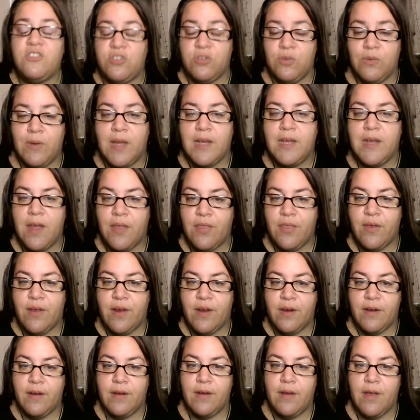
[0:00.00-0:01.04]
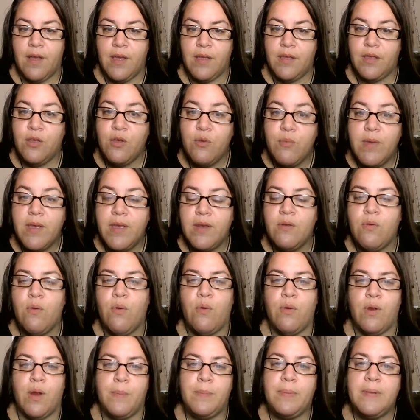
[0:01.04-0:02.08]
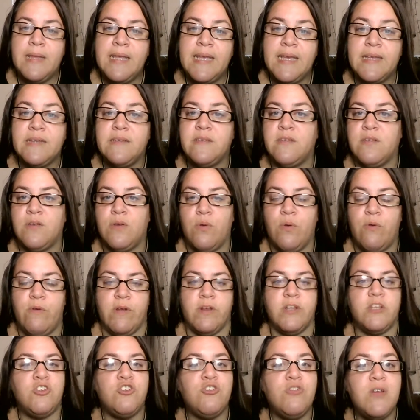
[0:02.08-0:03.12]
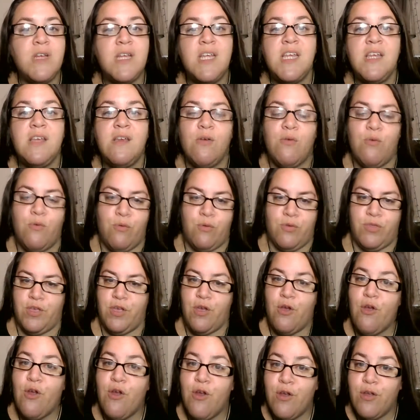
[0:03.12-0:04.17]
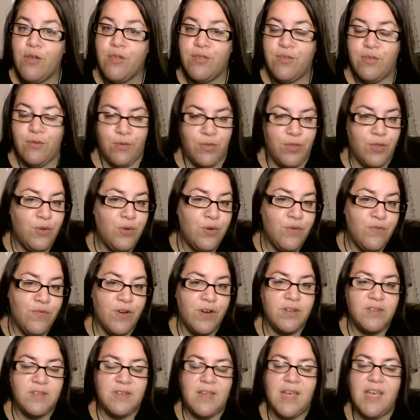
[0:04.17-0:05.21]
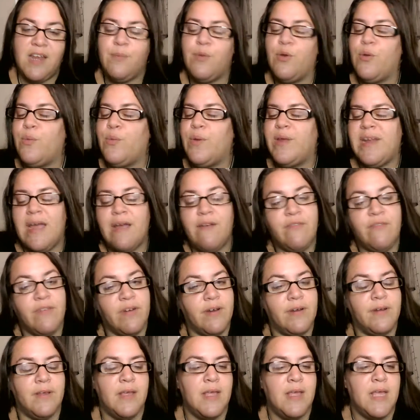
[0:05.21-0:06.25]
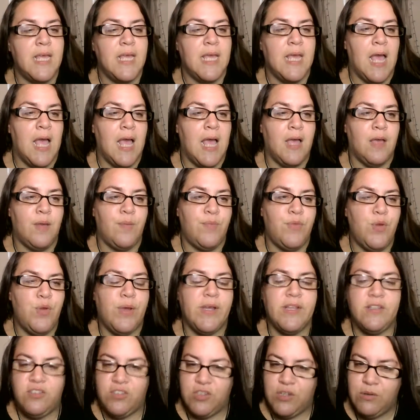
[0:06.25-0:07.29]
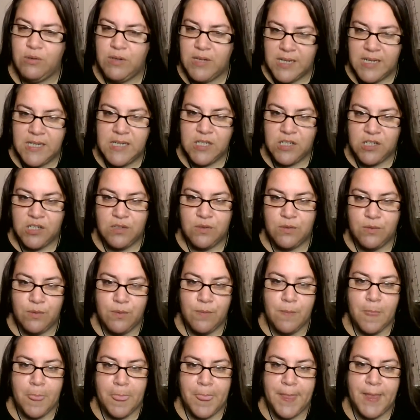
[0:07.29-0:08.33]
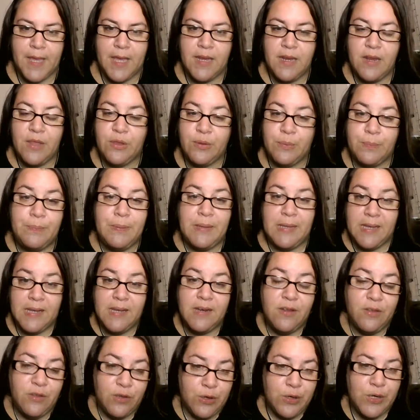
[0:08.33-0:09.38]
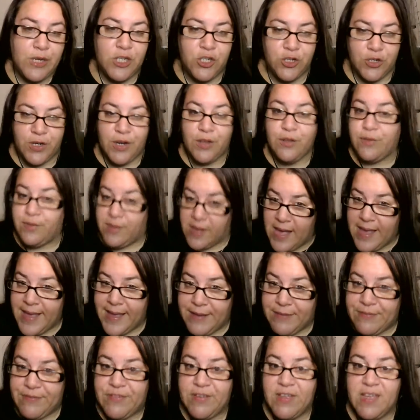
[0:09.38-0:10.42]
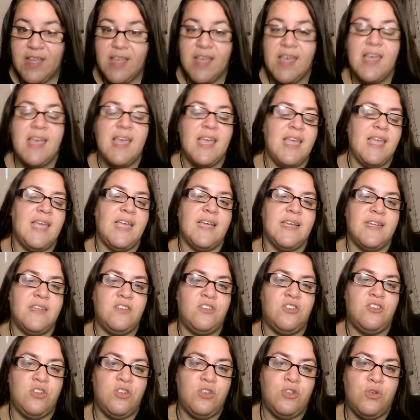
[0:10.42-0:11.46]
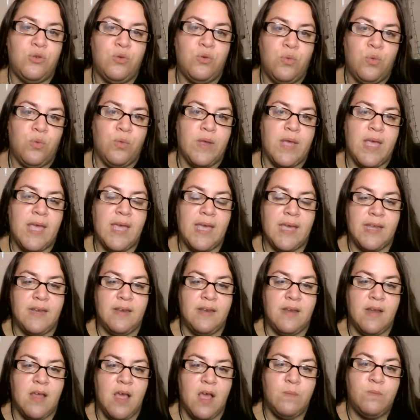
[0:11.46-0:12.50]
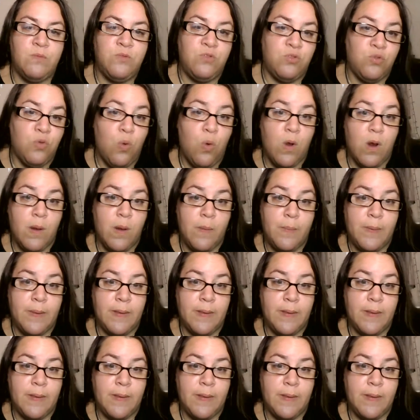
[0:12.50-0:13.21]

another human or a plant or a tree or the earth, universe, animal, whatever, you can tune into another being, another creature, another life, and you can absorb